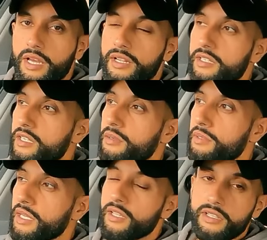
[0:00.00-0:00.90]
And
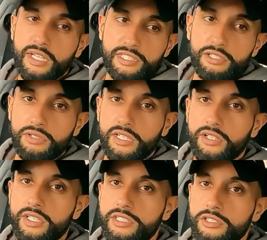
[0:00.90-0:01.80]
that's it really,
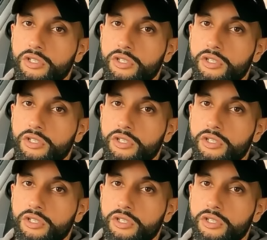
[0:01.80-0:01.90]
guys.